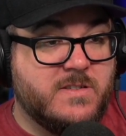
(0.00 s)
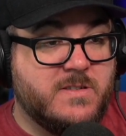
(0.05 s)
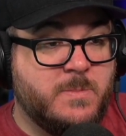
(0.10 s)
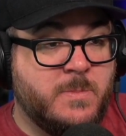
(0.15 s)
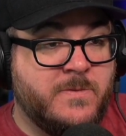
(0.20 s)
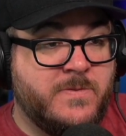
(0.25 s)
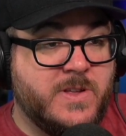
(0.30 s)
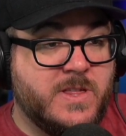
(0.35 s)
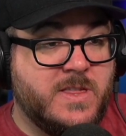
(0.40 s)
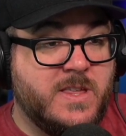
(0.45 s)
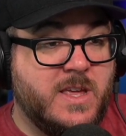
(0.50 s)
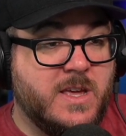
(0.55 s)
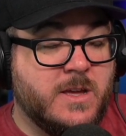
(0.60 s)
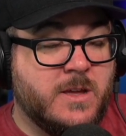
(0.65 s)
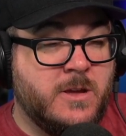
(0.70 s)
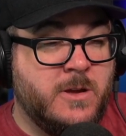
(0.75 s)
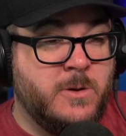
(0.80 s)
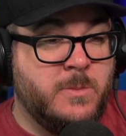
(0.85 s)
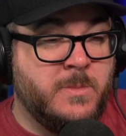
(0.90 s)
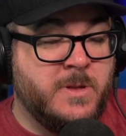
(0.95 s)
to prevent the
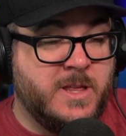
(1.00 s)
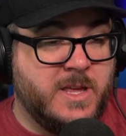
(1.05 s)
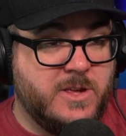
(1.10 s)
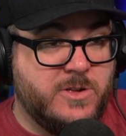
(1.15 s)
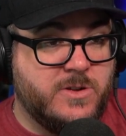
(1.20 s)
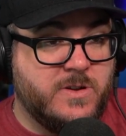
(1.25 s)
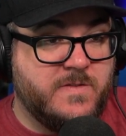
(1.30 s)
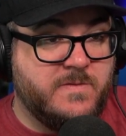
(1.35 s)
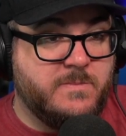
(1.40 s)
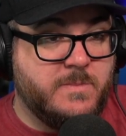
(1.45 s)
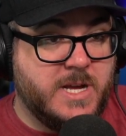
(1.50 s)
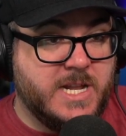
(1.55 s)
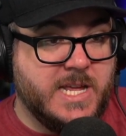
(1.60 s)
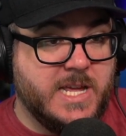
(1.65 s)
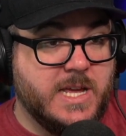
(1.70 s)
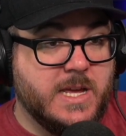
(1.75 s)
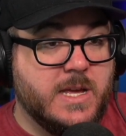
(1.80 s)
accumulation of money,